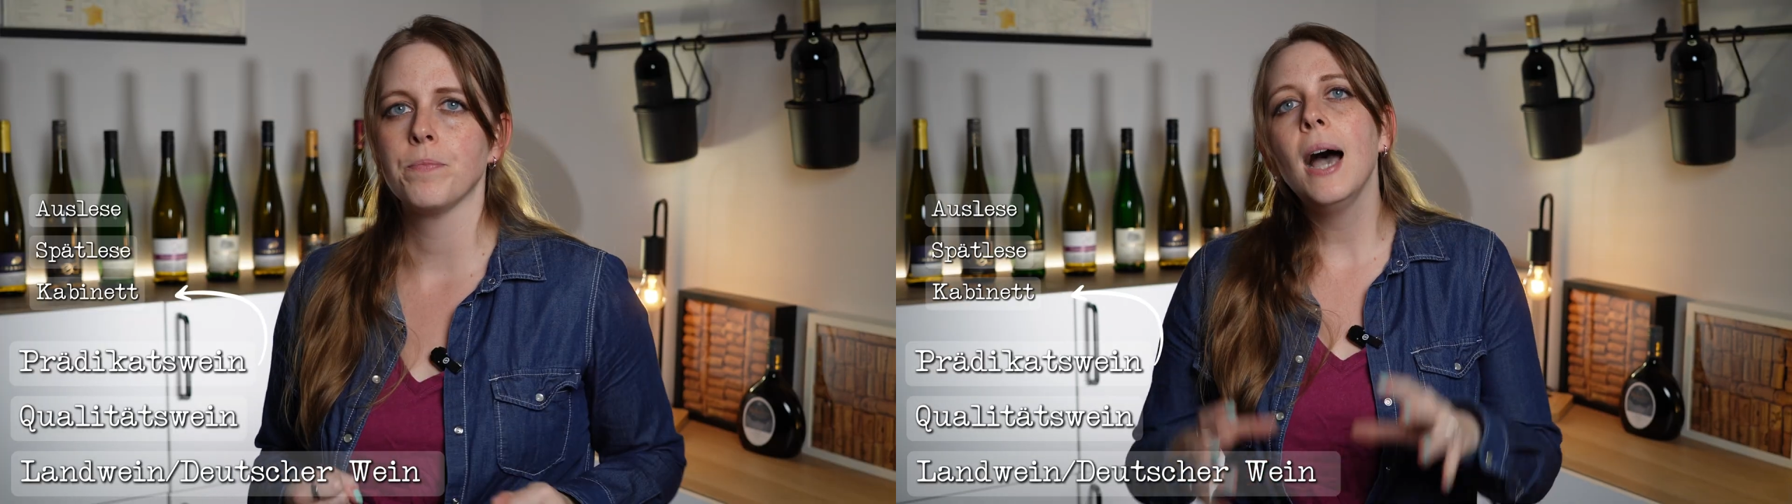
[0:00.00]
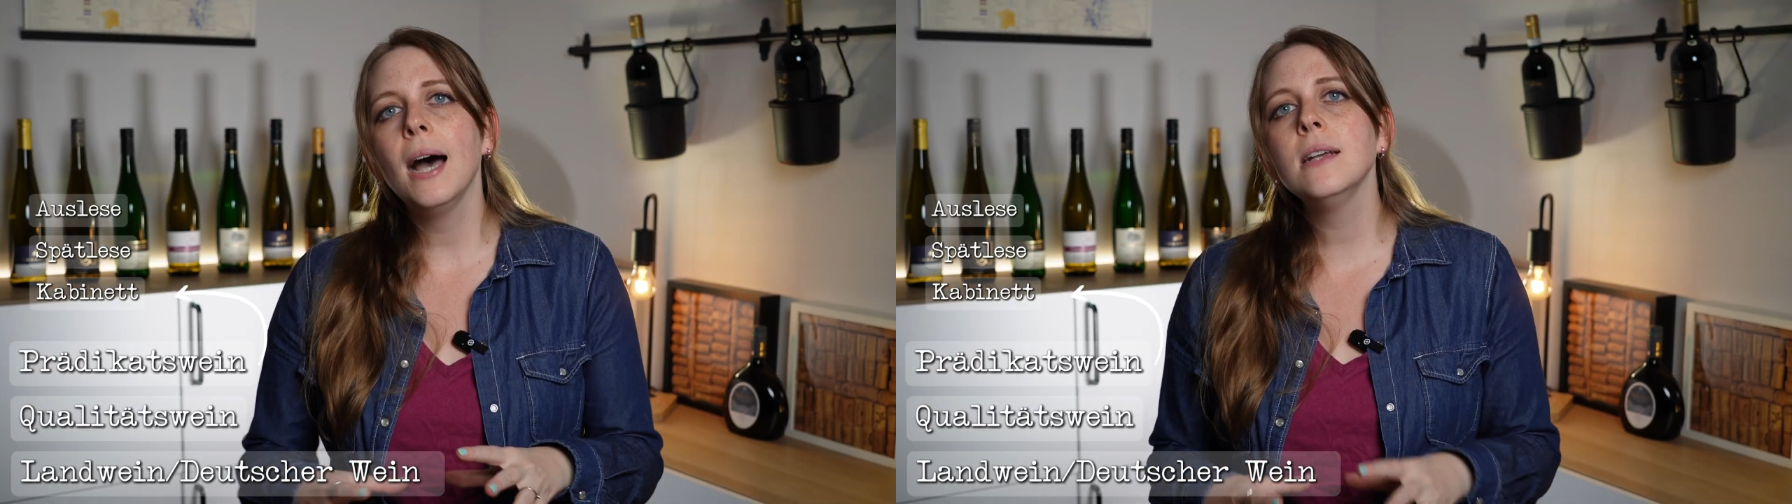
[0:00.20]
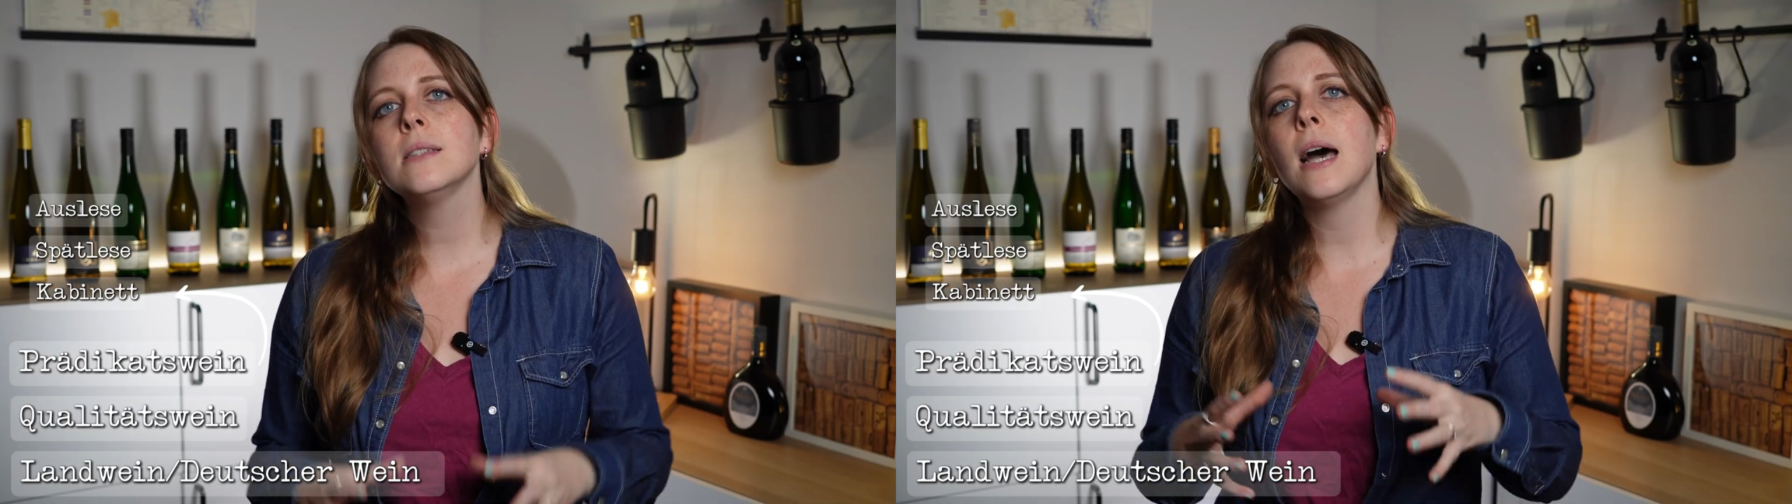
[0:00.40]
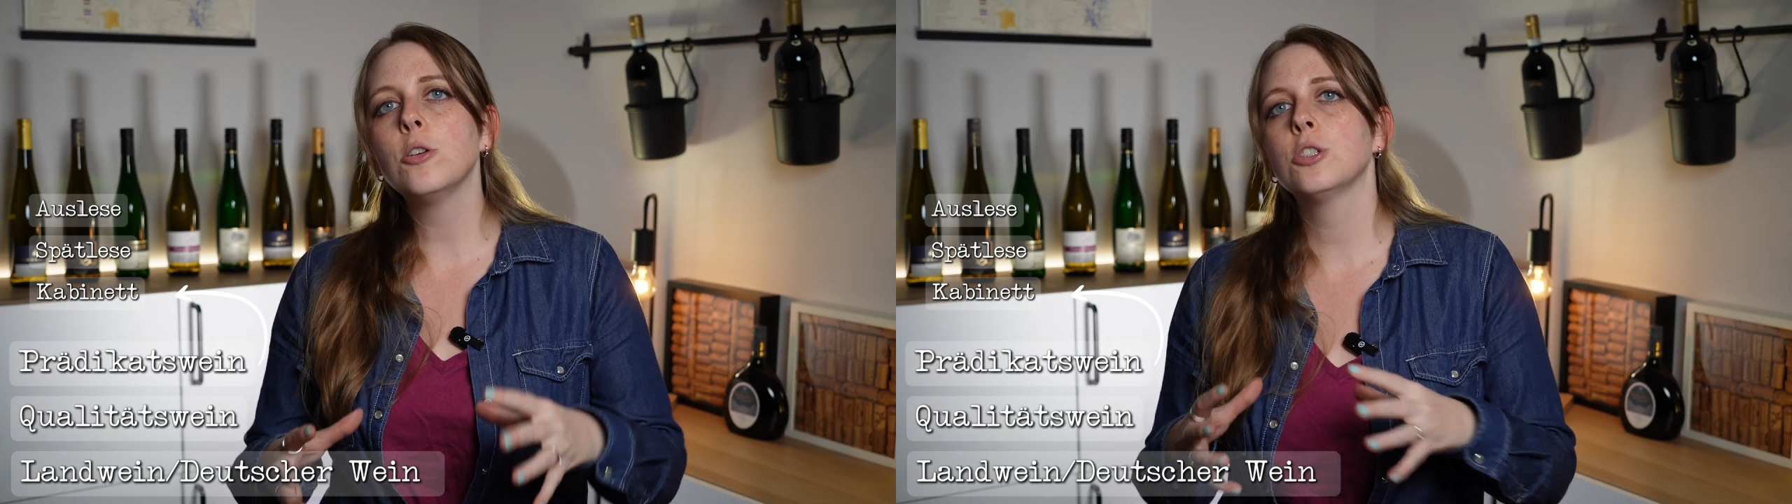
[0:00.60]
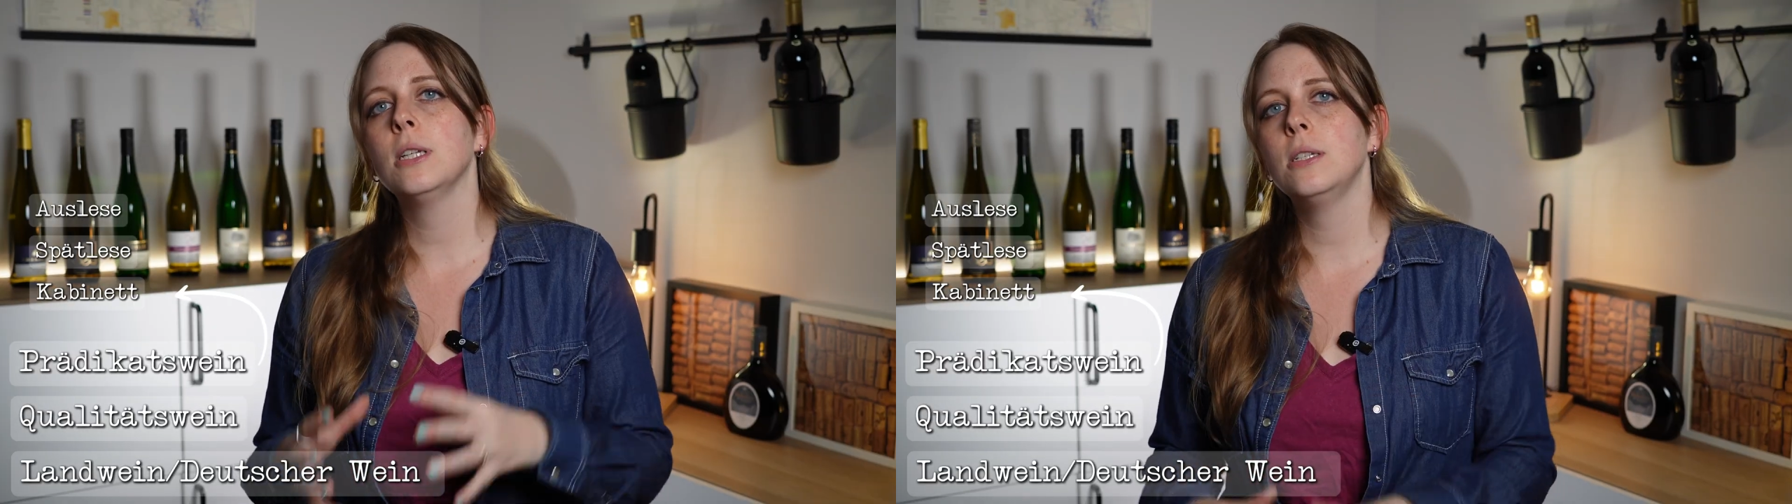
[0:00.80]
As
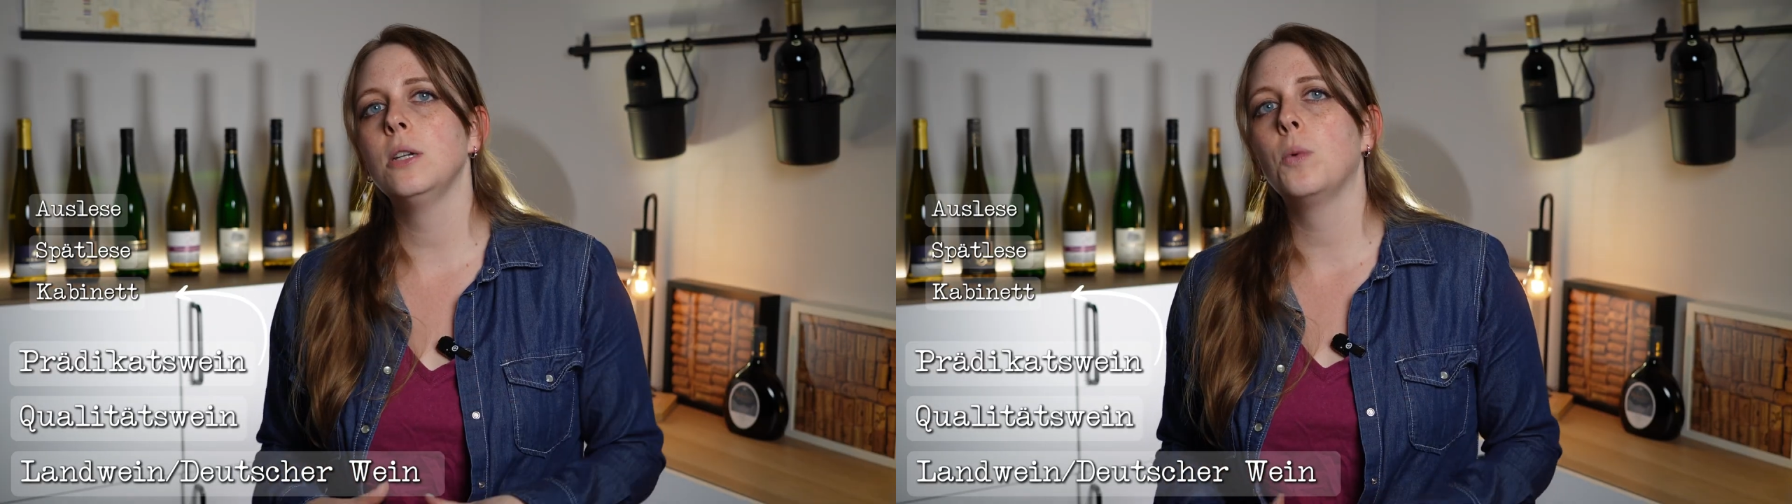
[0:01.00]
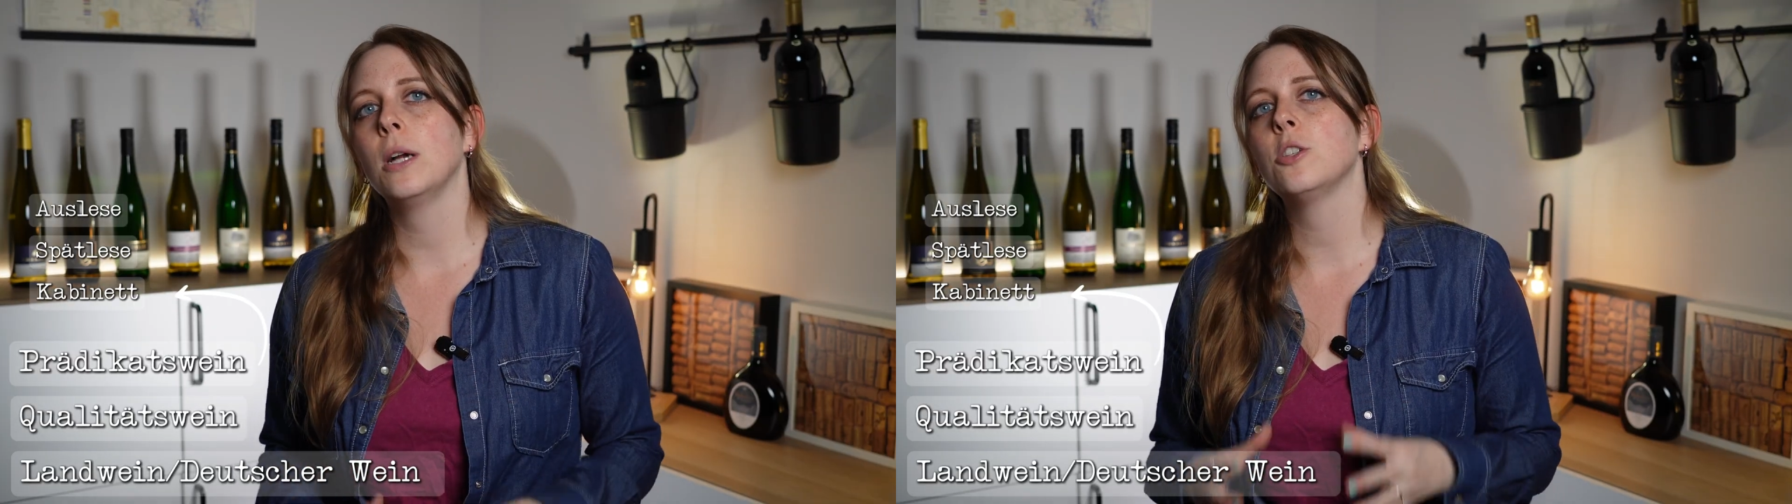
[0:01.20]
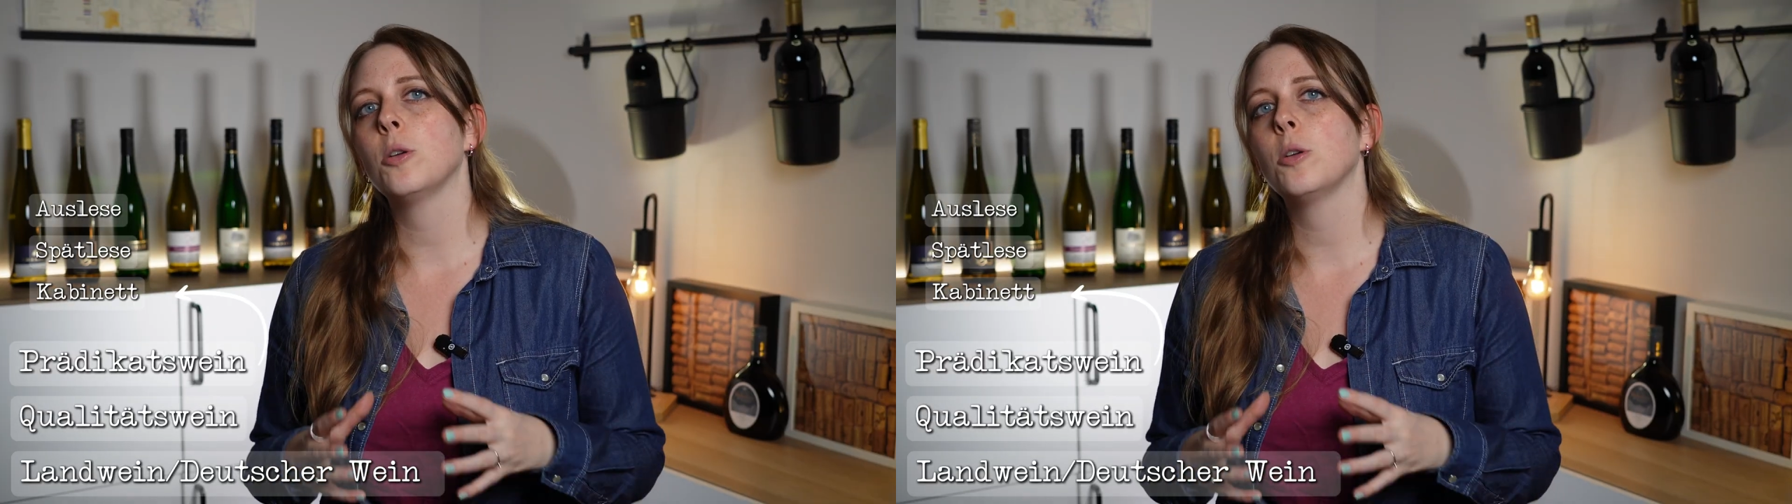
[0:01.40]
Auslese wines